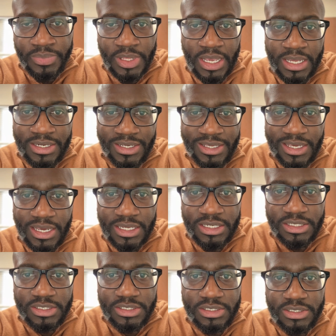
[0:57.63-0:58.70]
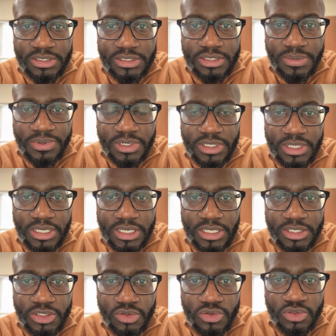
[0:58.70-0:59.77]
And again, it's typically
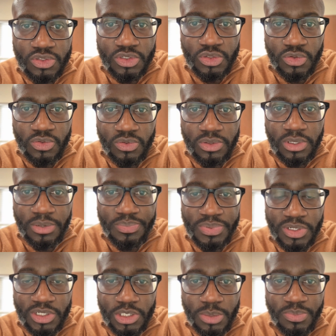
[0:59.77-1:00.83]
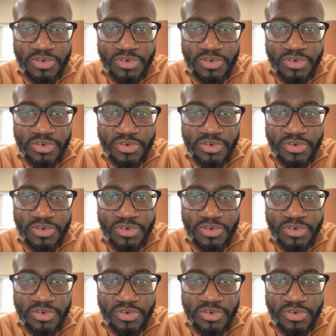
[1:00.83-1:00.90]
due to a buildup